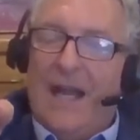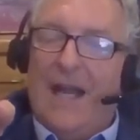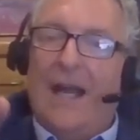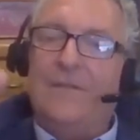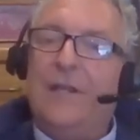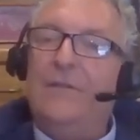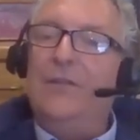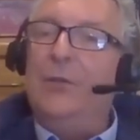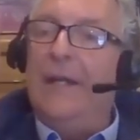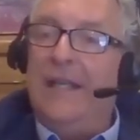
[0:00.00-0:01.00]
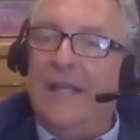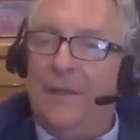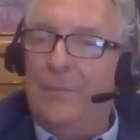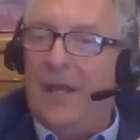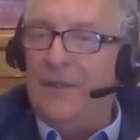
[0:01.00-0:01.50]
I've given you a
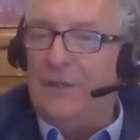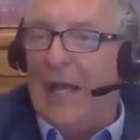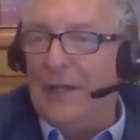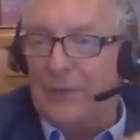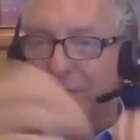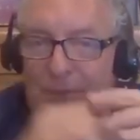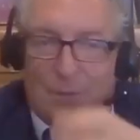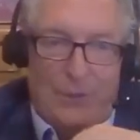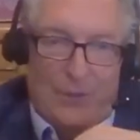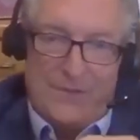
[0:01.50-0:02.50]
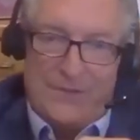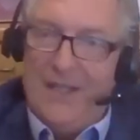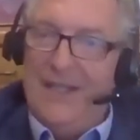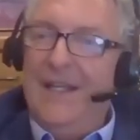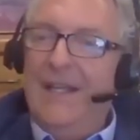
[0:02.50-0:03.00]
hint by the titles of the books.
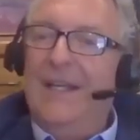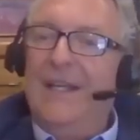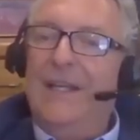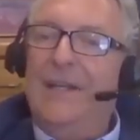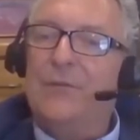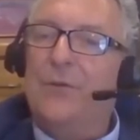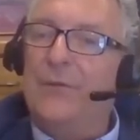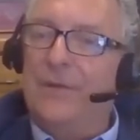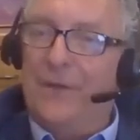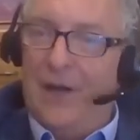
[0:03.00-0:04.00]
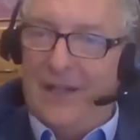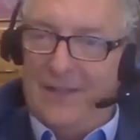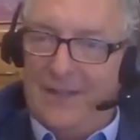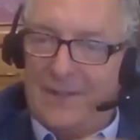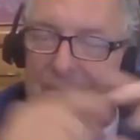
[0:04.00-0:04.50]
Here's what we find.
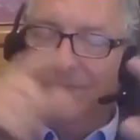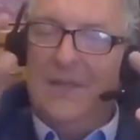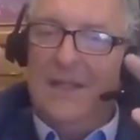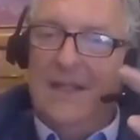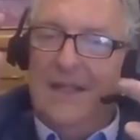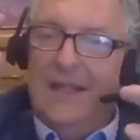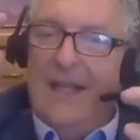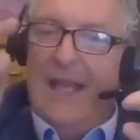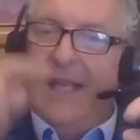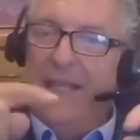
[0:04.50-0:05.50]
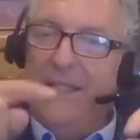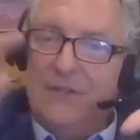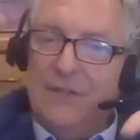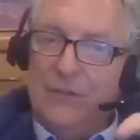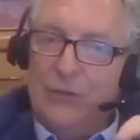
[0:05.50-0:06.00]

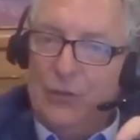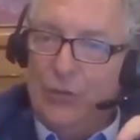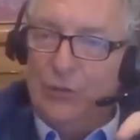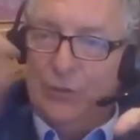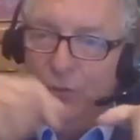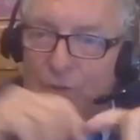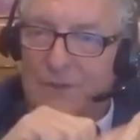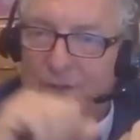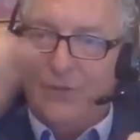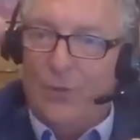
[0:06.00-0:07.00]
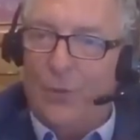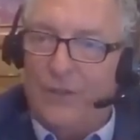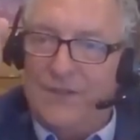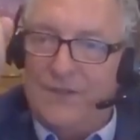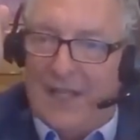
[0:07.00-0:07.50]
8-2
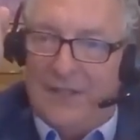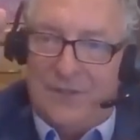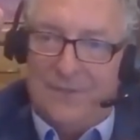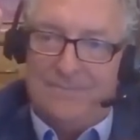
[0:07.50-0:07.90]
organization.